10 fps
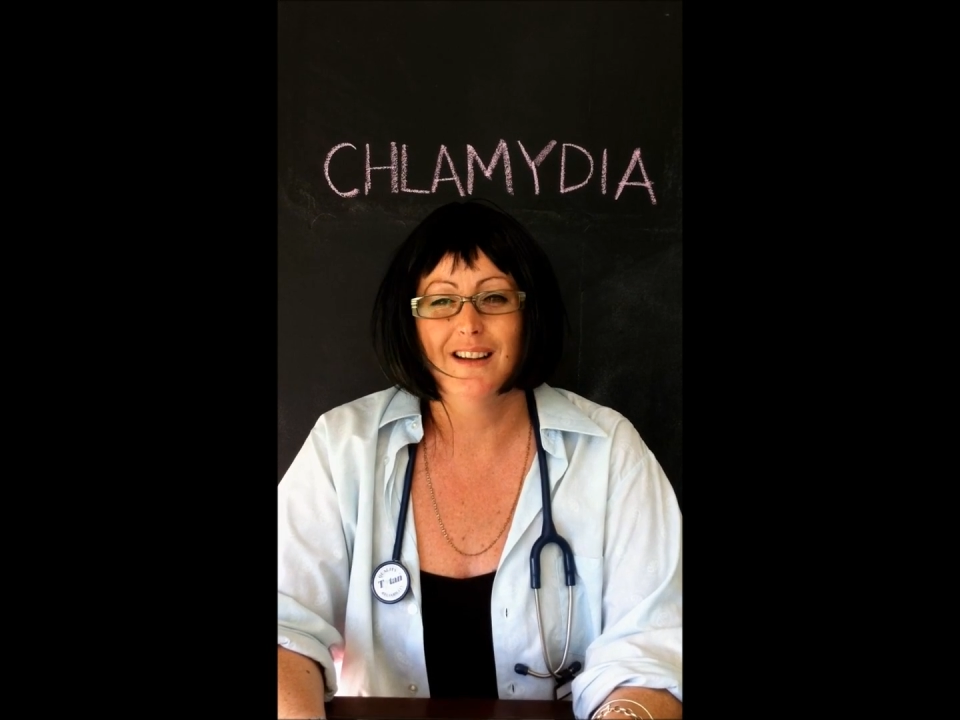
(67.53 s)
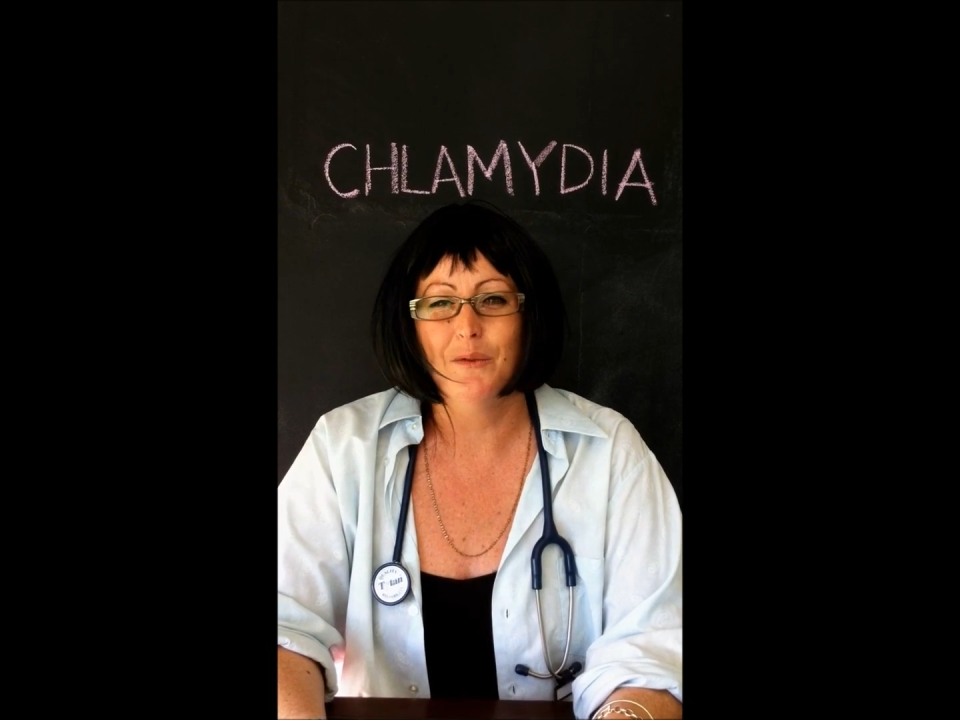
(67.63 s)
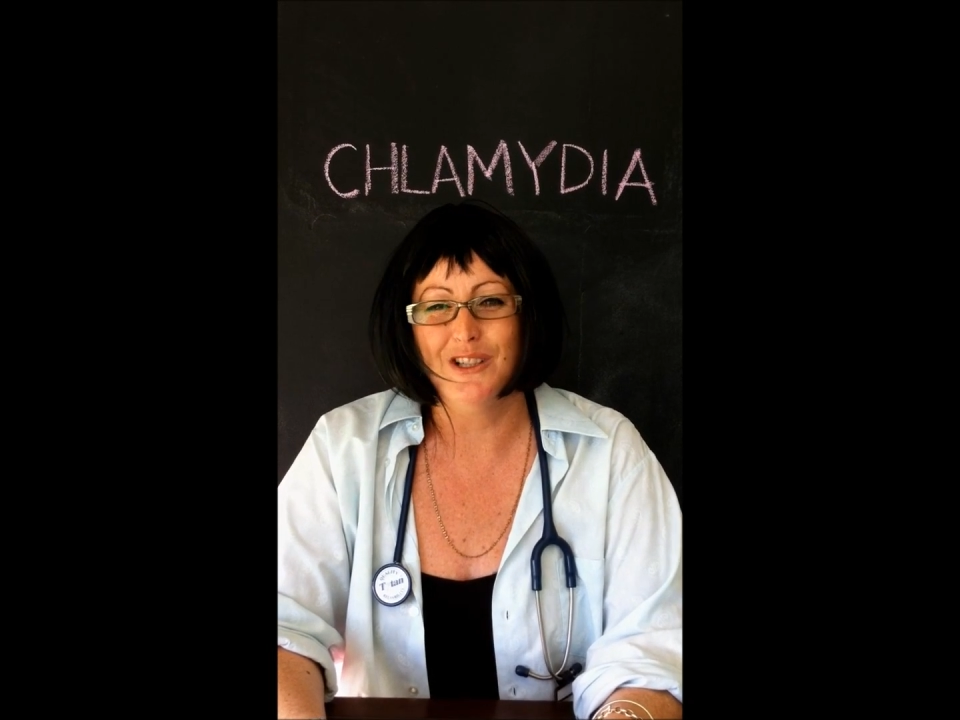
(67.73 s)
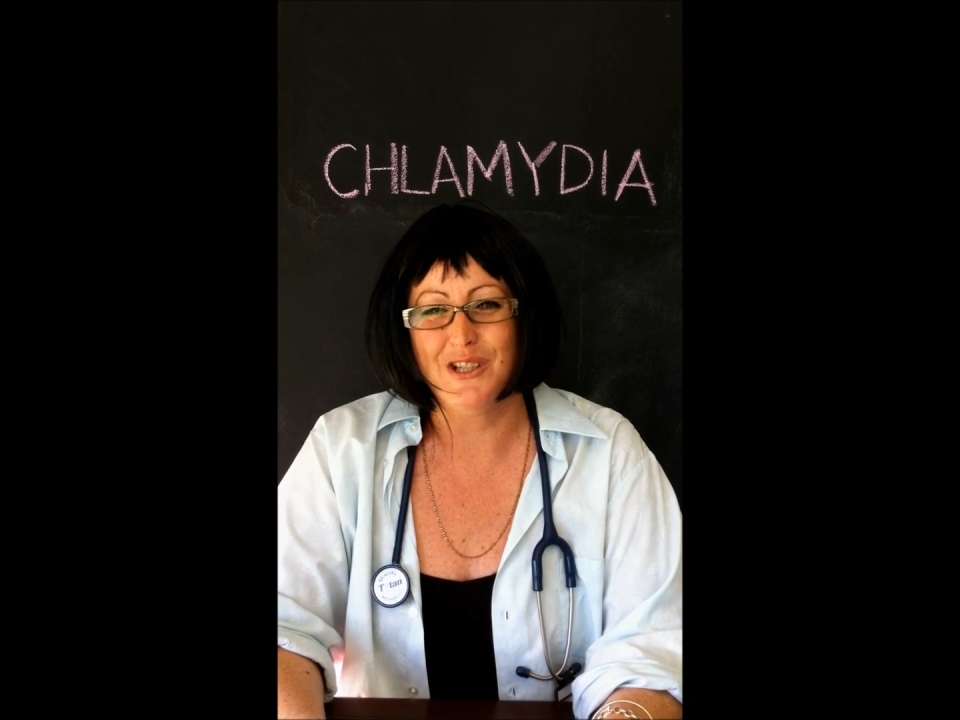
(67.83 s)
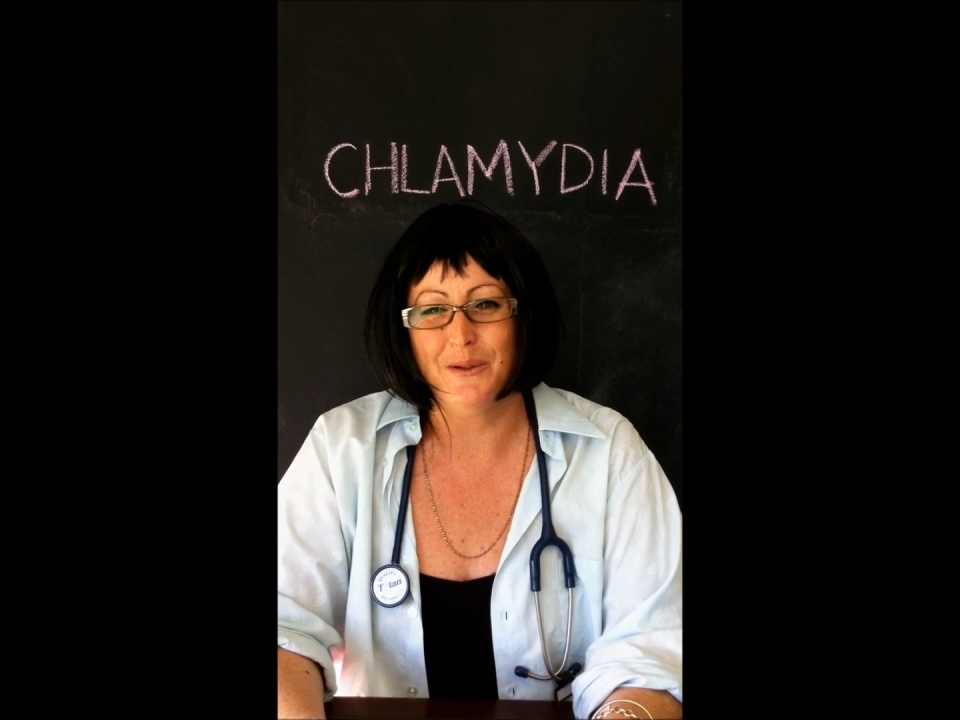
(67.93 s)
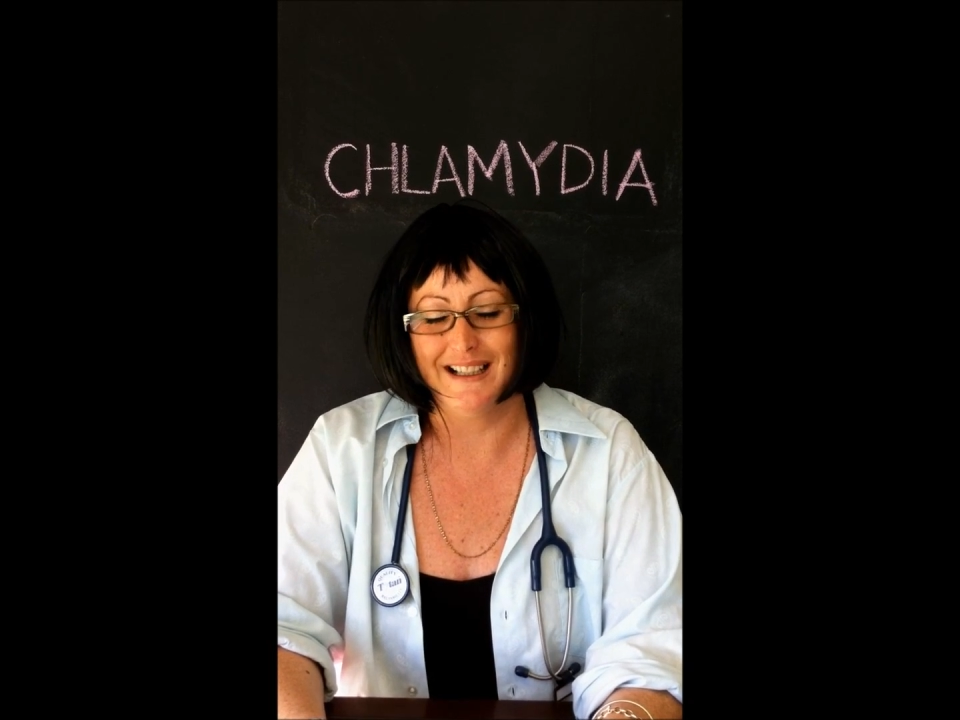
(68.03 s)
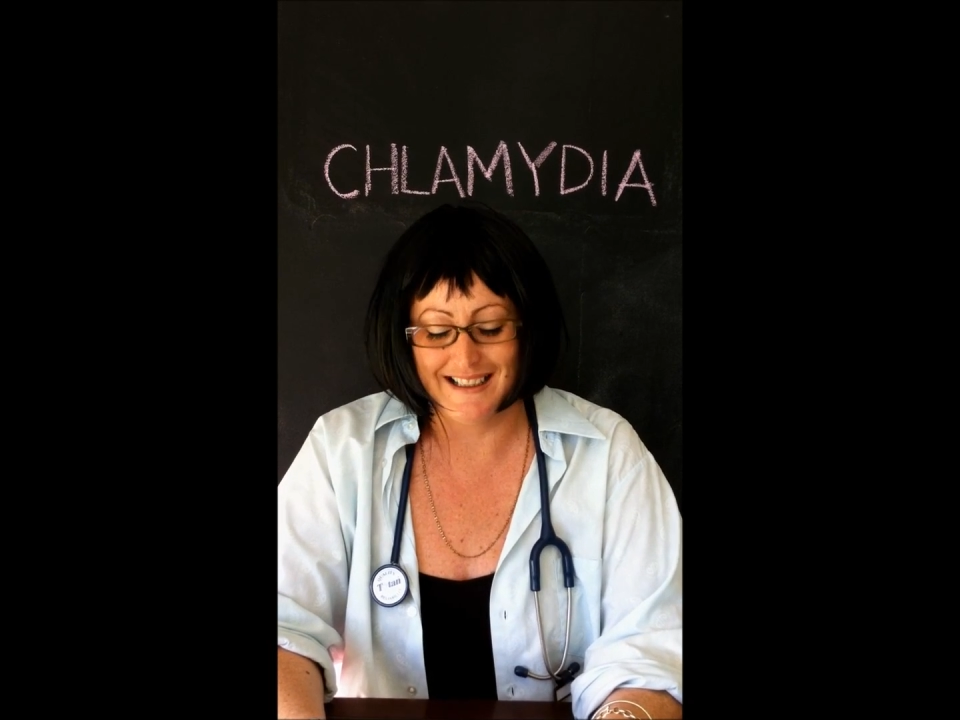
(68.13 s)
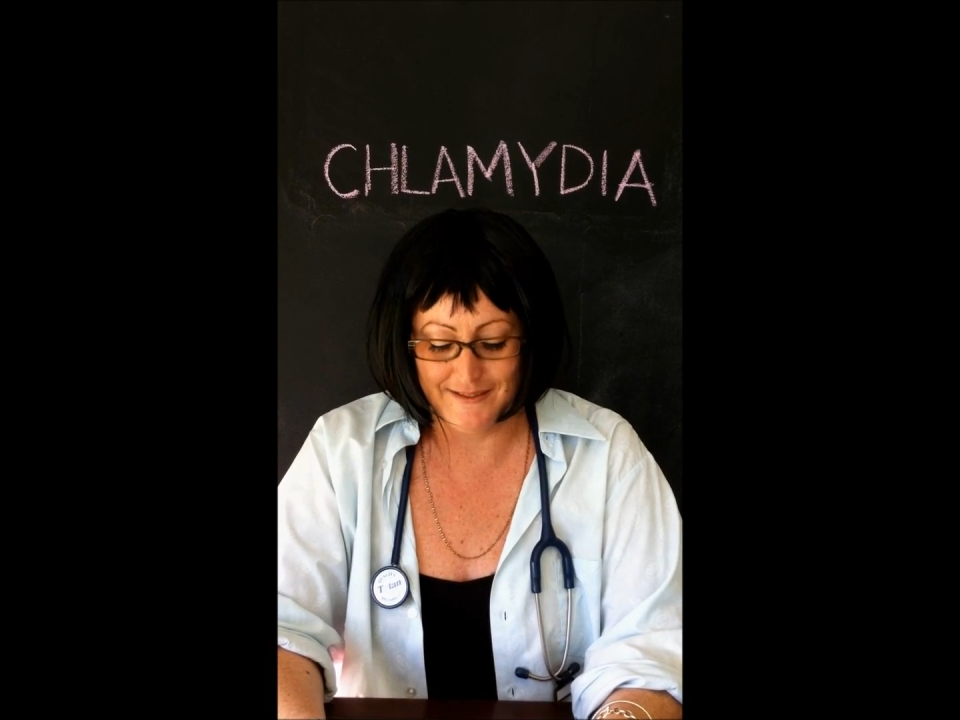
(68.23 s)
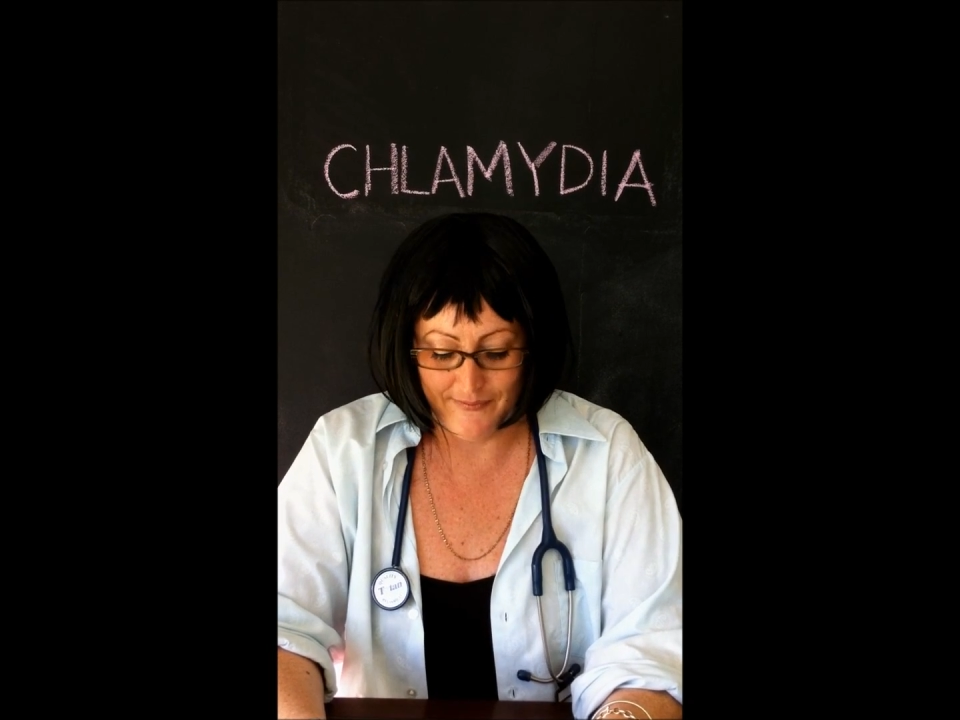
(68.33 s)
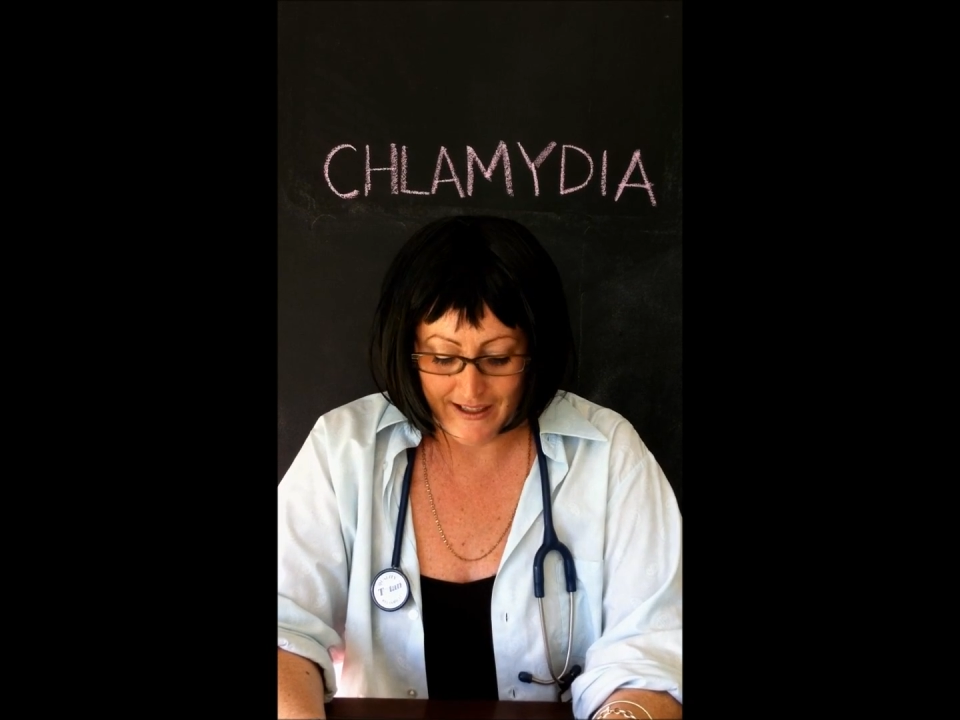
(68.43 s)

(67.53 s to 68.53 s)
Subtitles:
which you are,